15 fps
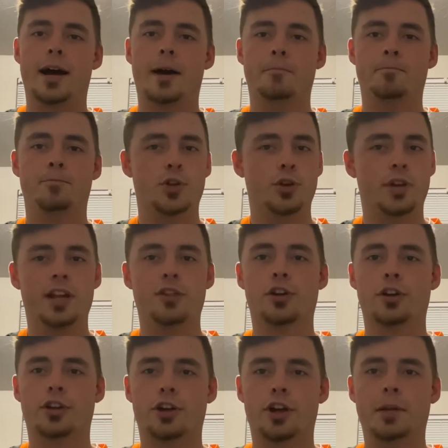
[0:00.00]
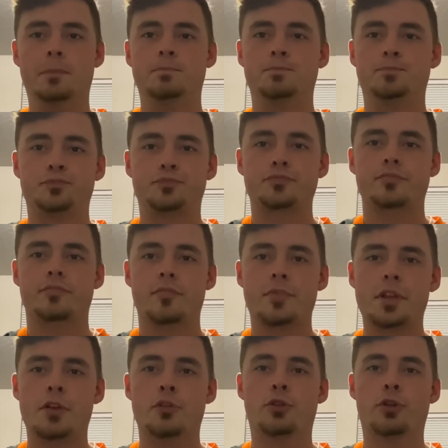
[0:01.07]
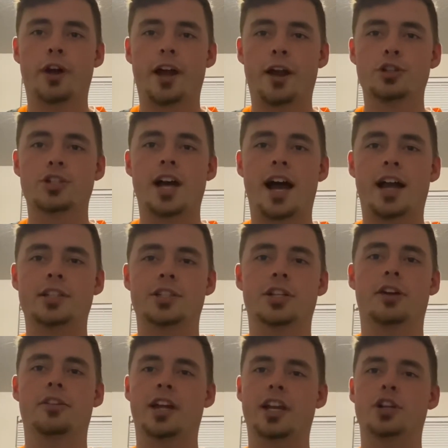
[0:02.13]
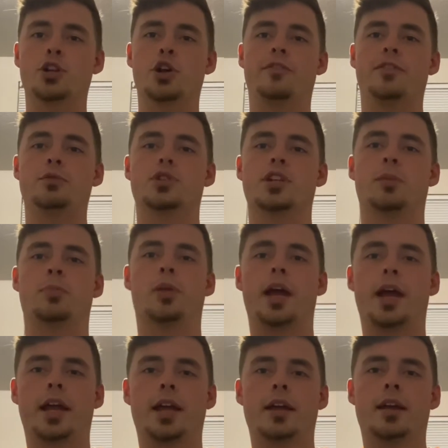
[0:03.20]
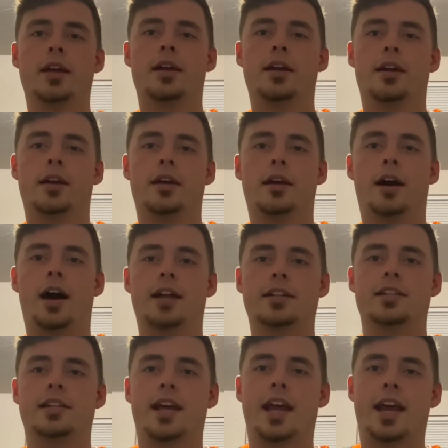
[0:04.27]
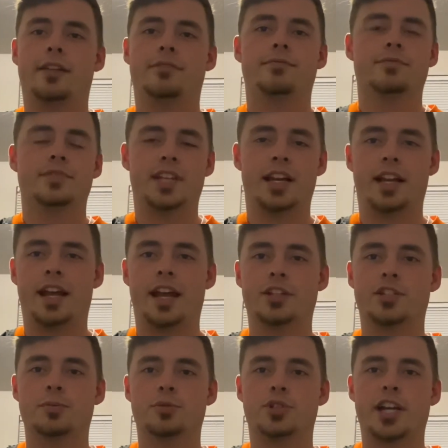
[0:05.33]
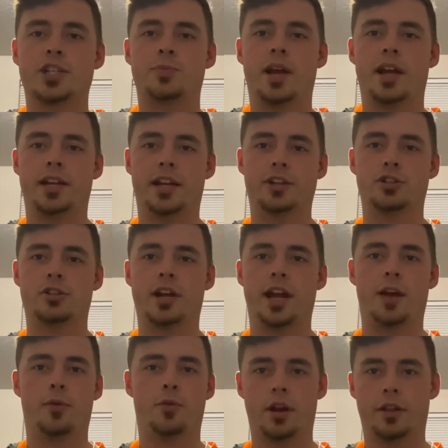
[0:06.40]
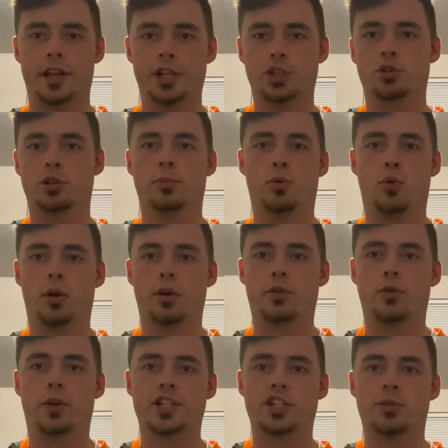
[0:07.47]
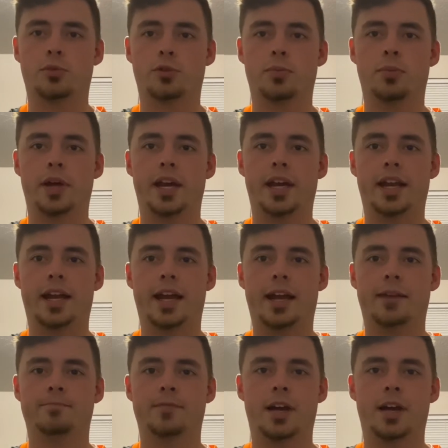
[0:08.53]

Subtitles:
Dude, he looked good. A little energized. They didn't know if he was going to play today. Said he had some chest pain yesterday. Went on the injury report, questionable to play today.